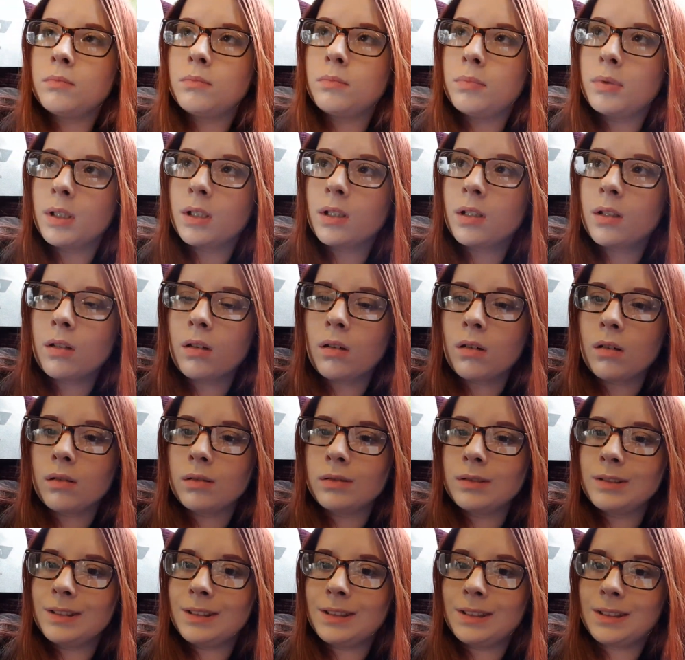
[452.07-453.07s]

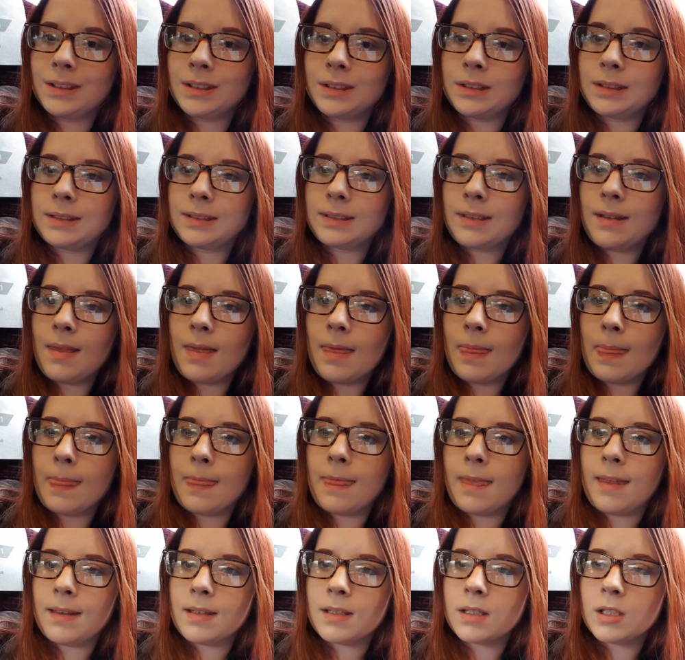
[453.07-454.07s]
Because
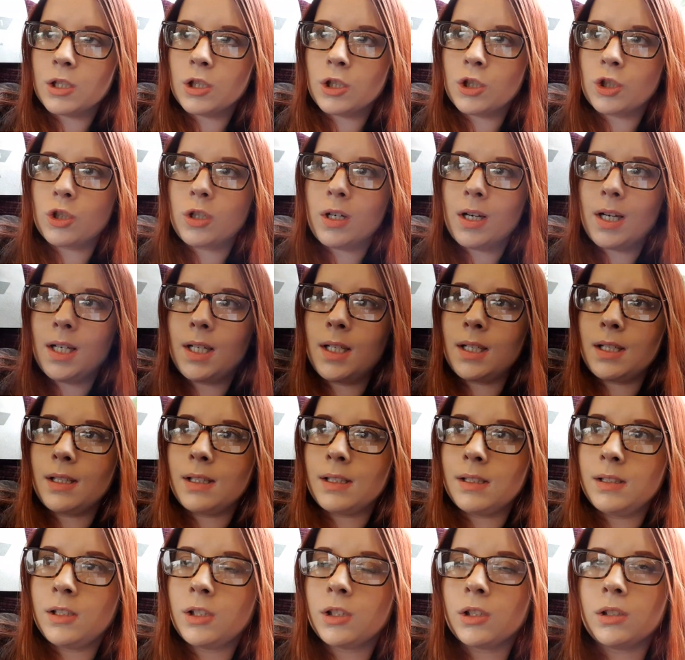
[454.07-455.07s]
that train
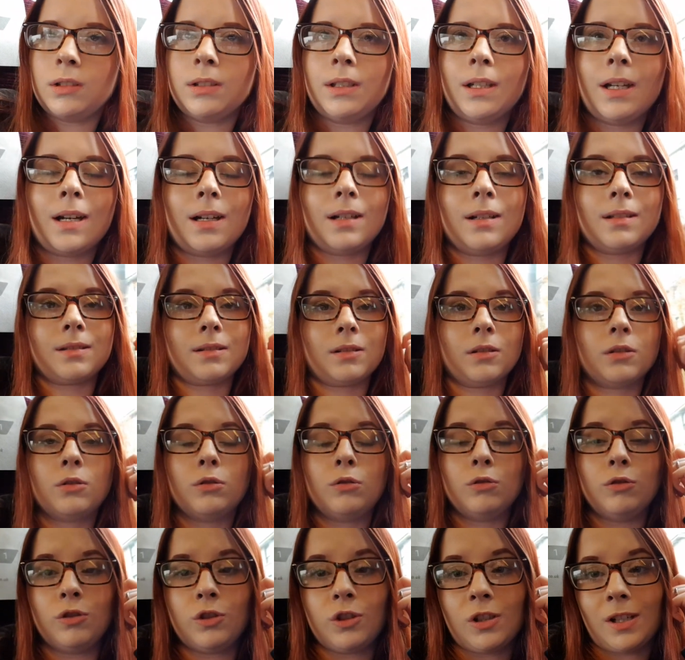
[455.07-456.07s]
literally has a
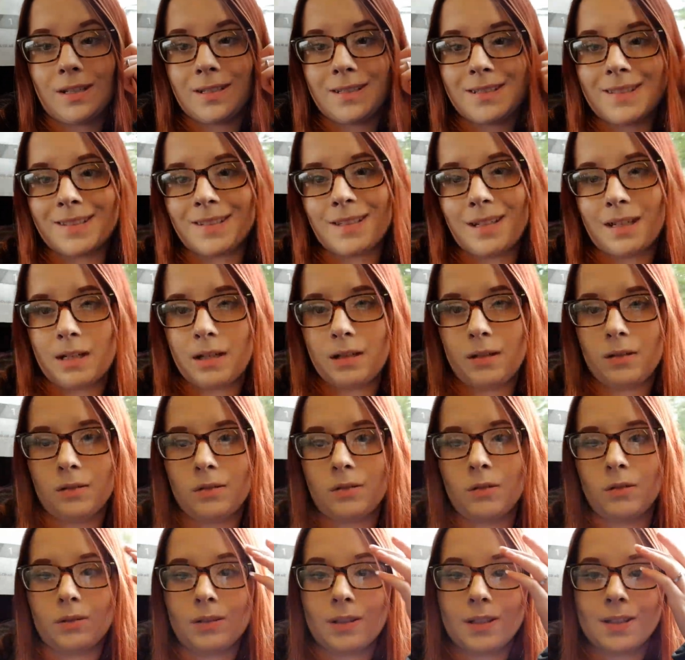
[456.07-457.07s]
huge ass sign
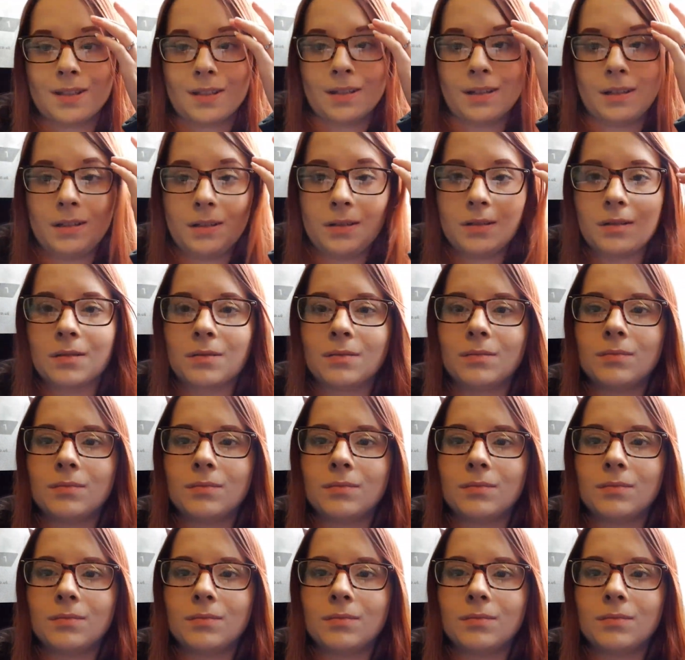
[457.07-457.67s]
on the side.